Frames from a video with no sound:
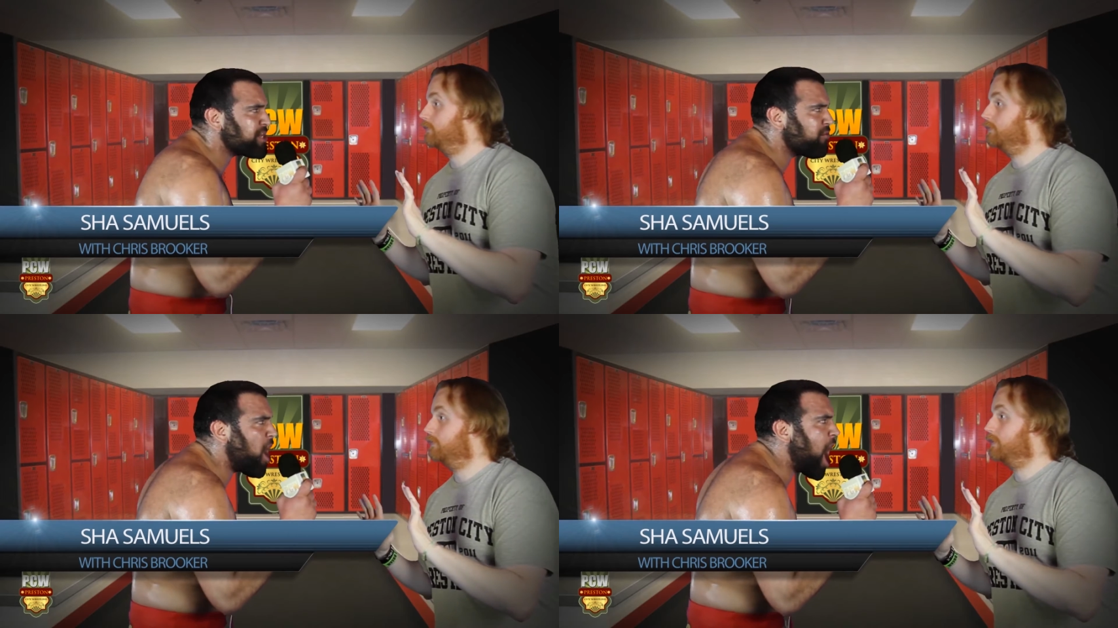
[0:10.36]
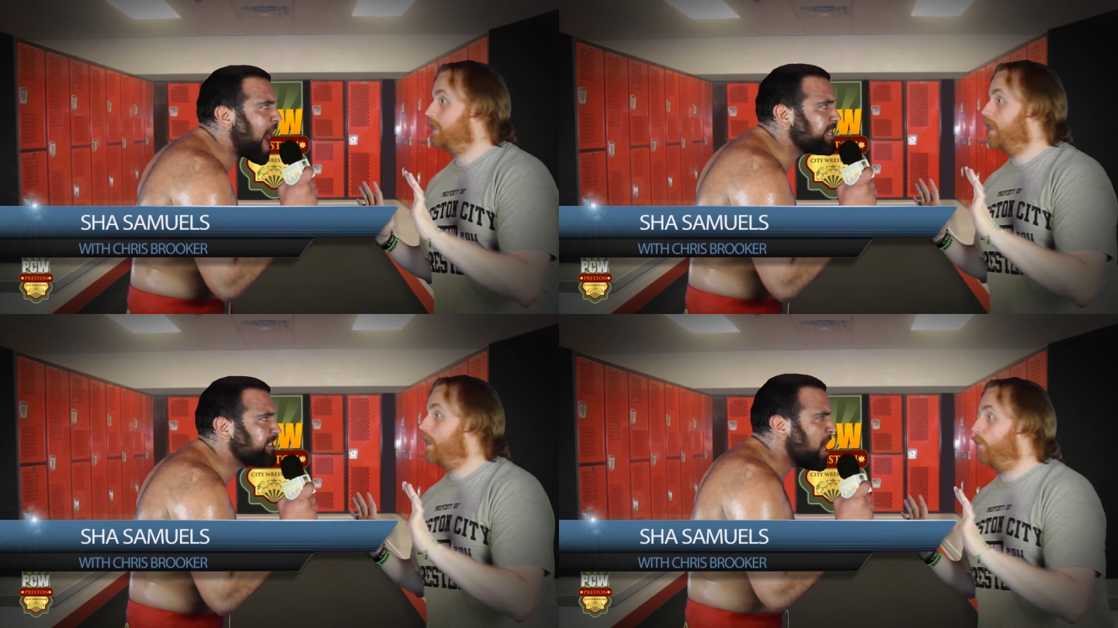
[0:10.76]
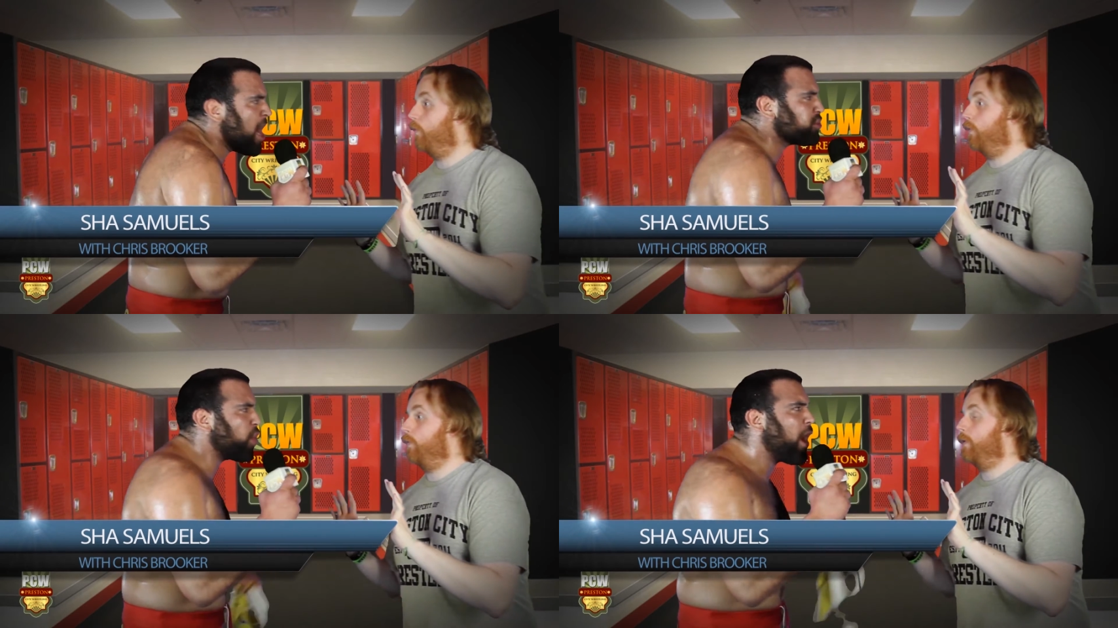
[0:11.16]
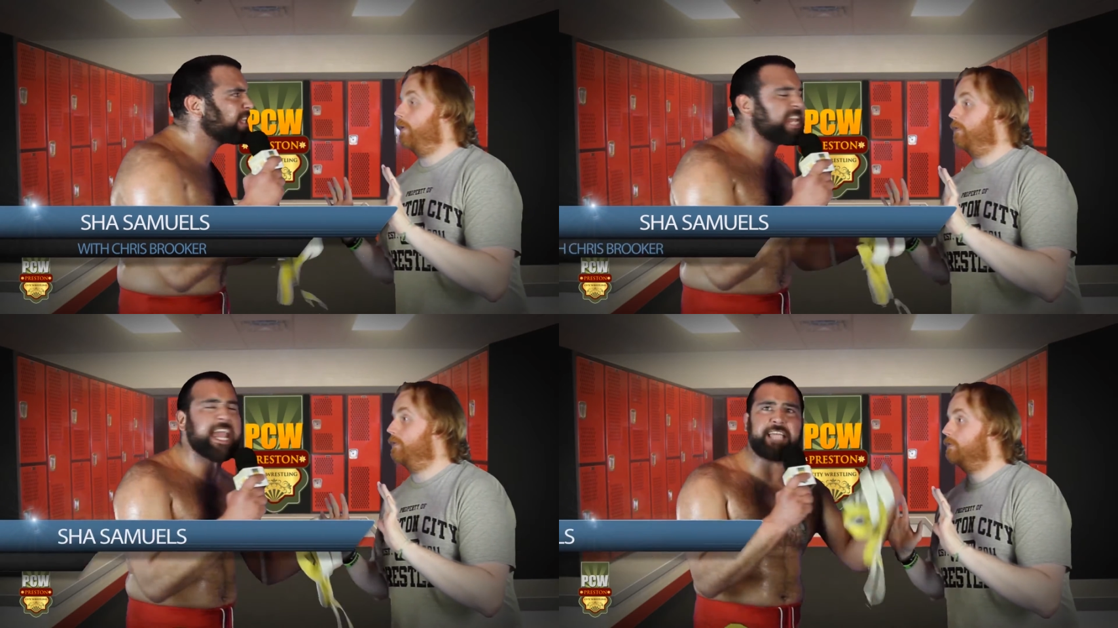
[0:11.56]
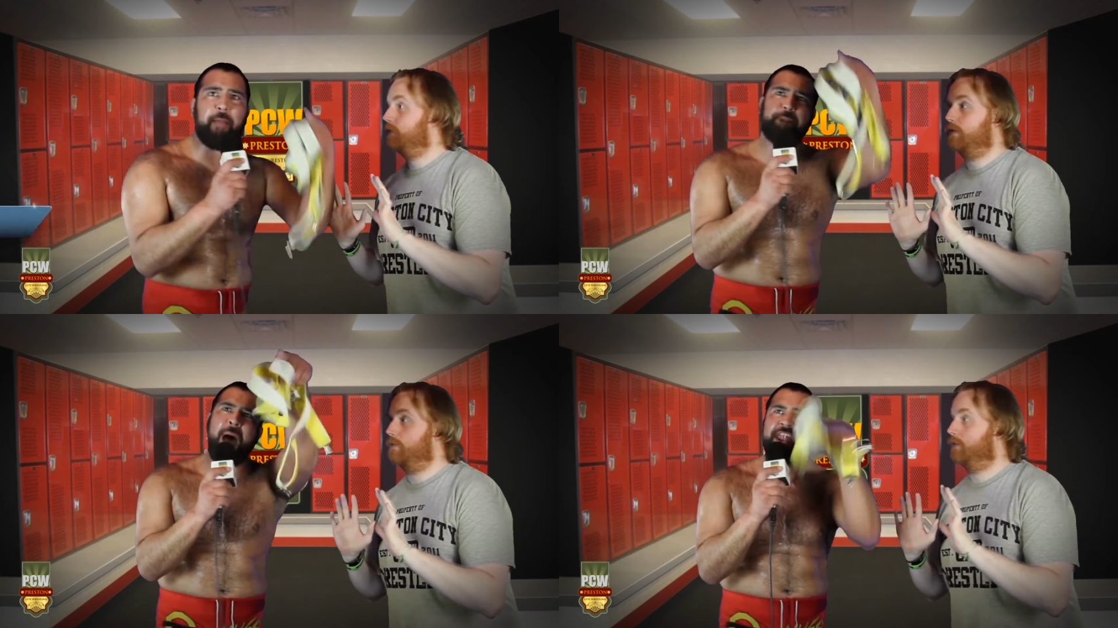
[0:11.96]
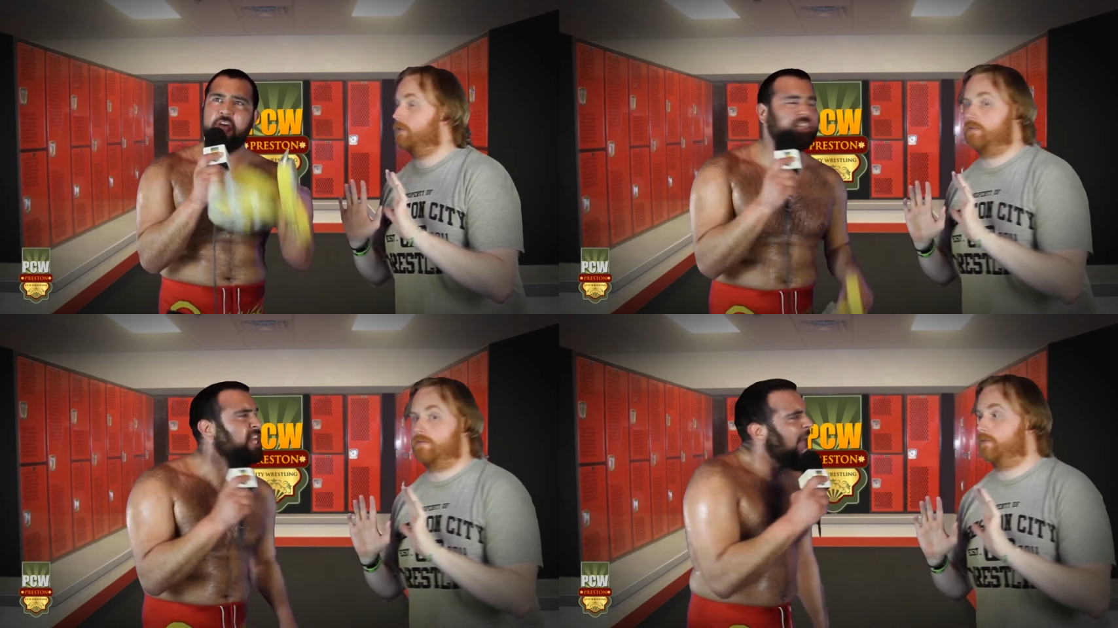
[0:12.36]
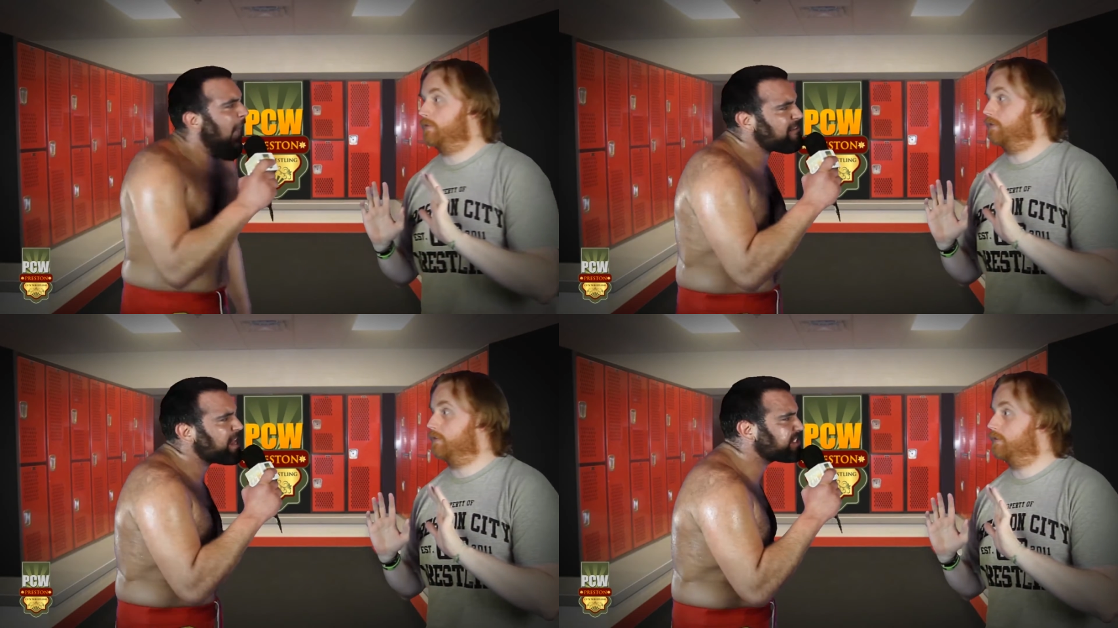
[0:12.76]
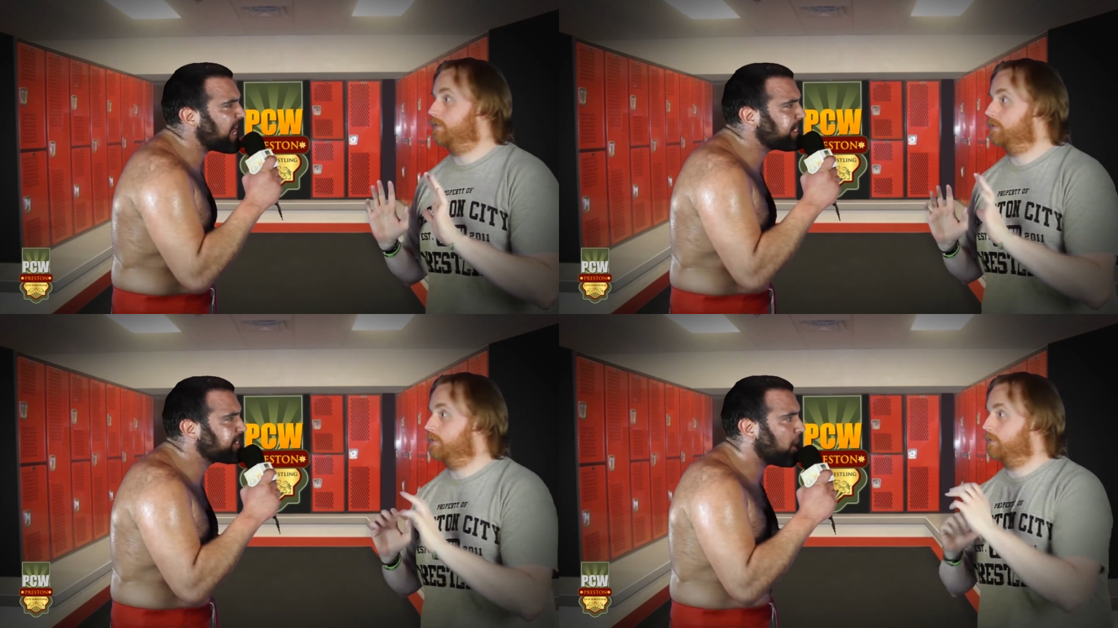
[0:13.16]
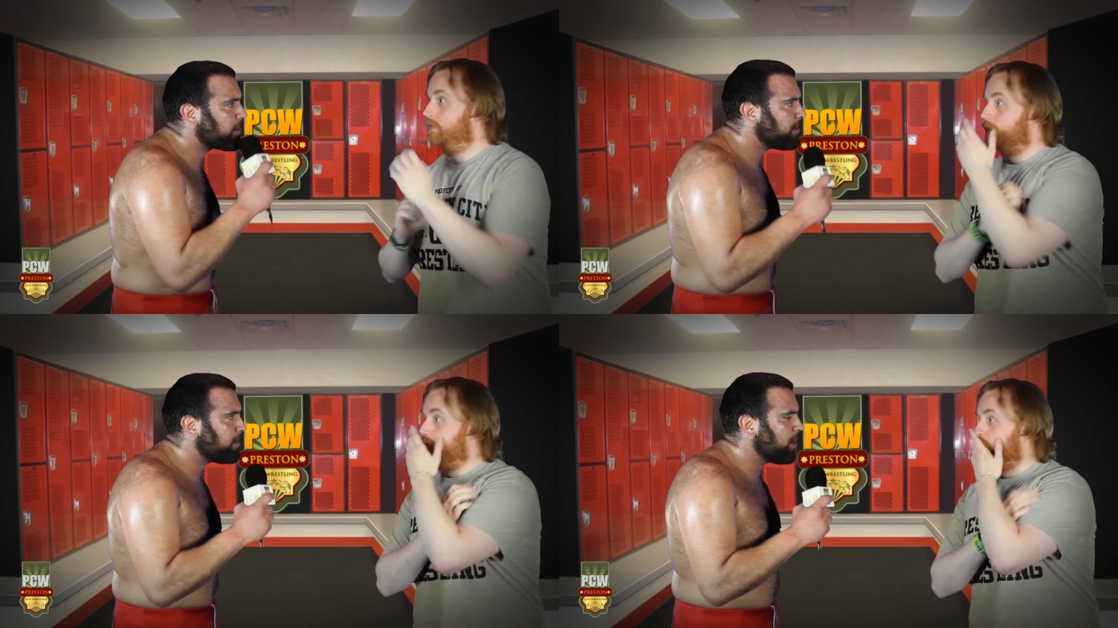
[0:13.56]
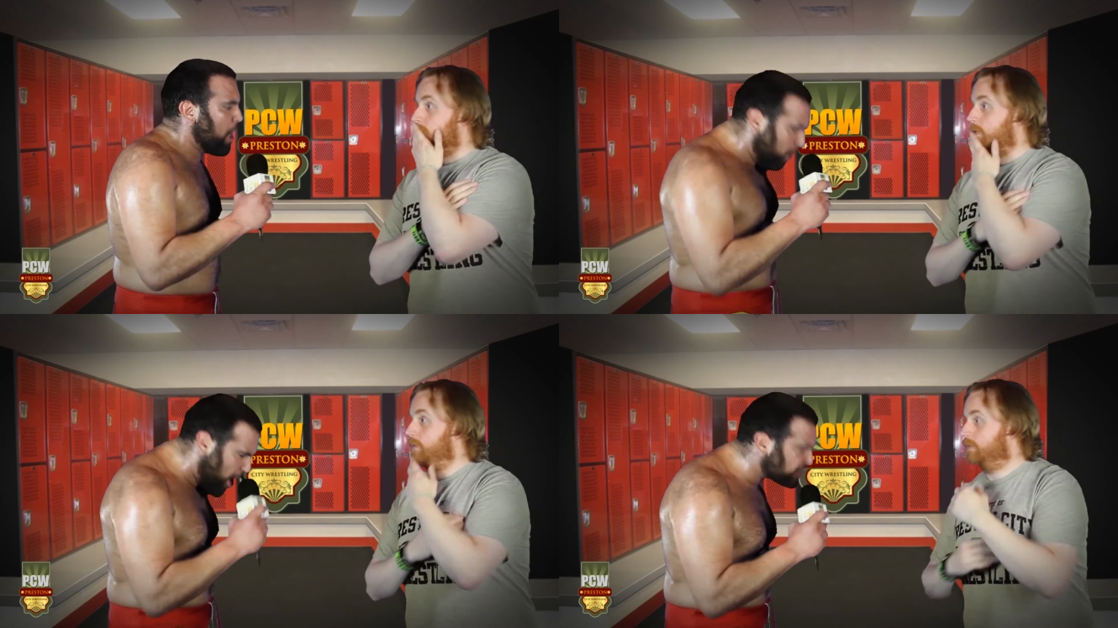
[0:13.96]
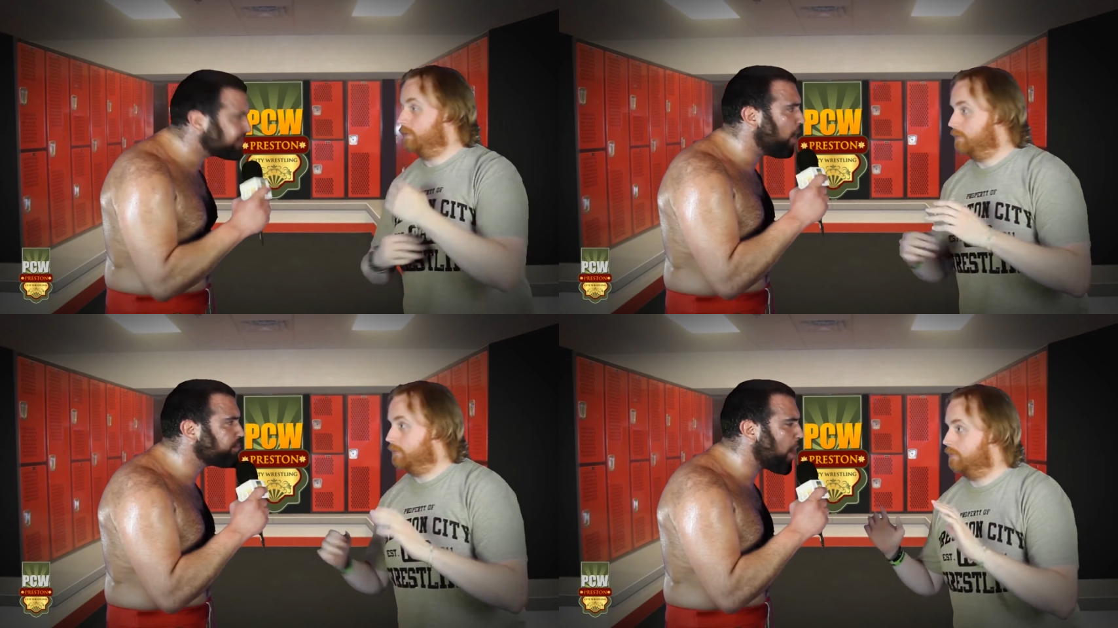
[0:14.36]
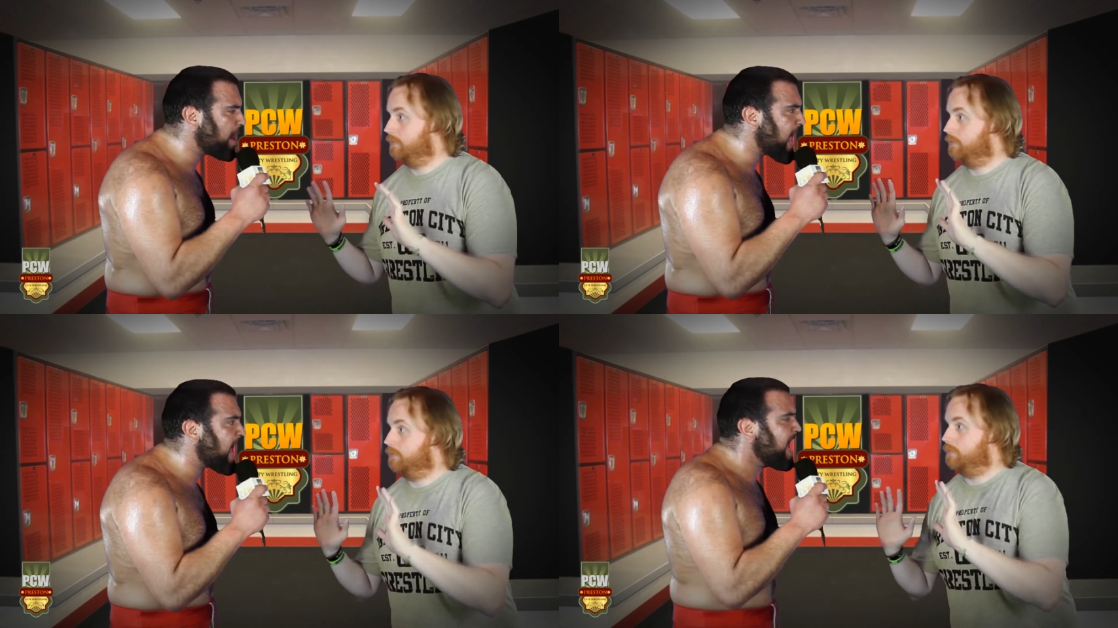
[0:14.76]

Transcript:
Speaker 1: your eyes? Because all I see is them punters having a sing-song. What are you still doing here?